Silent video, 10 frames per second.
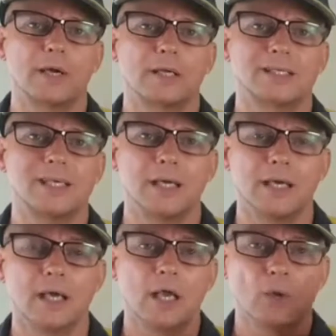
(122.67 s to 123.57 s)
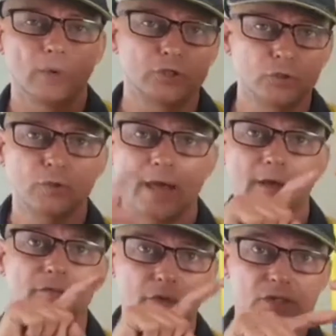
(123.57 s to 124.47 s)
trainers here, we do
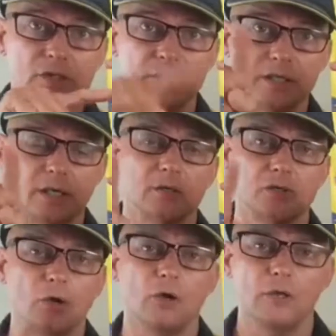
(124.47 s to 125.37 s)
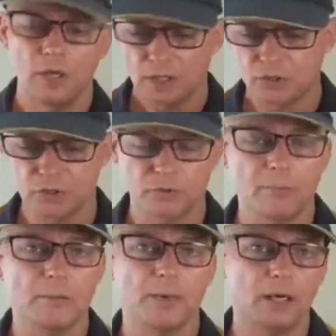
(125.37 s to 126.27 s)
have the CTIC. So just
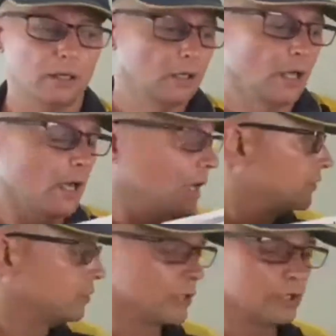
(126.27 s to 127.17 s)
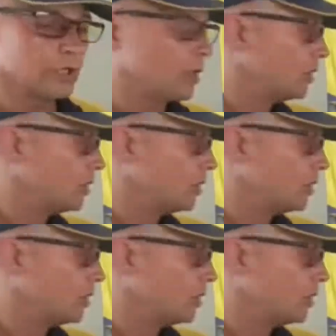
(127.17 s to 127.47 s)
remember, if you're going to